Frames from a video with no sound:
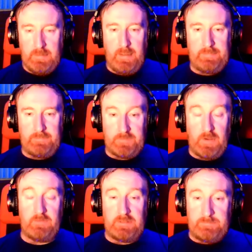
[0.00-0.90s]
It
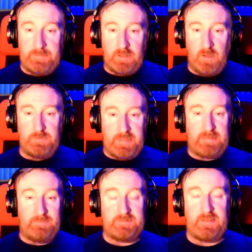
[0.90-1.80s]
sounds a little bit
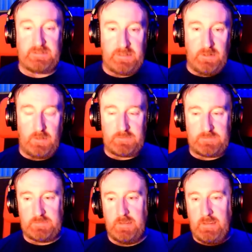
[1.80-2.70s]
complicated, but it's actually not,
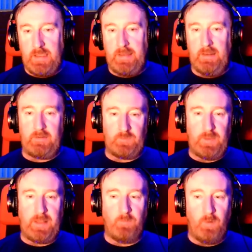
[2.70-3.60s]
and I'll
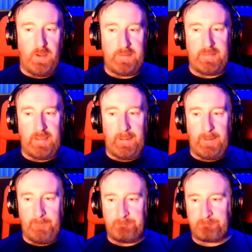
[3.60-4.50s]
explain why
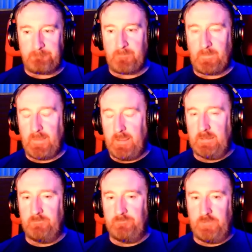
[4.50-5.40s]

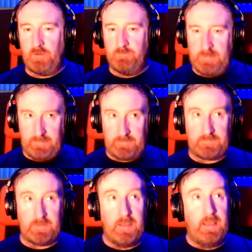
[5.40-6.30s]
in a few
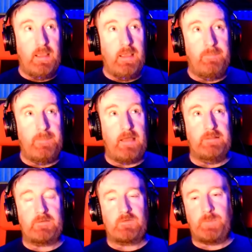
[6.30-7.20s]
minutes. Now
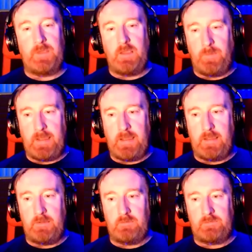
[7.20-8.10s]
let's speak
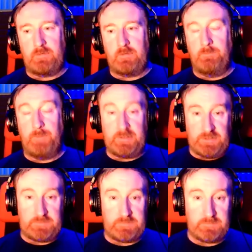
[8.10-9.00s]
about
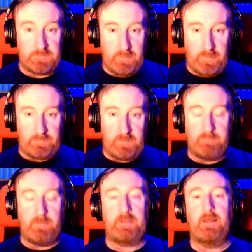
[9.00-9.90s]
budget. Okay, so you
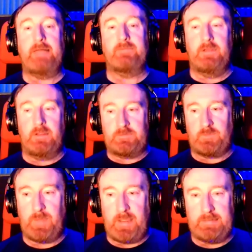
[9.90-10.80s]
might not have a lot to
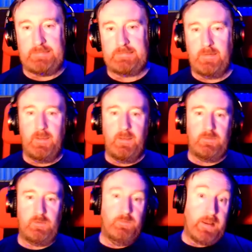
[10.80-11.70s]
spend.
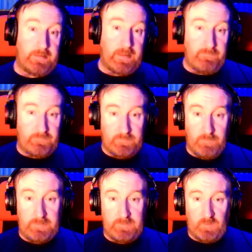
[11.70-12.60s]
You might have some
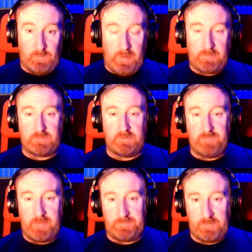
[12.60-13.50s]
money to spend to
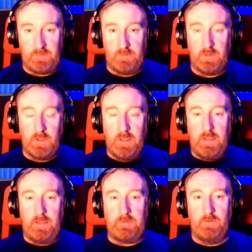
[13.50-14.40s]
invest in
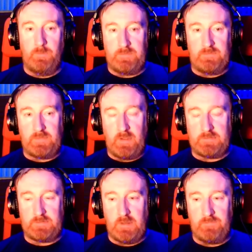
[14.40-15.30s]
your business
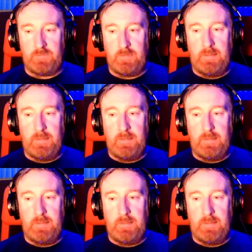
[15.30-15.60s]
starting off.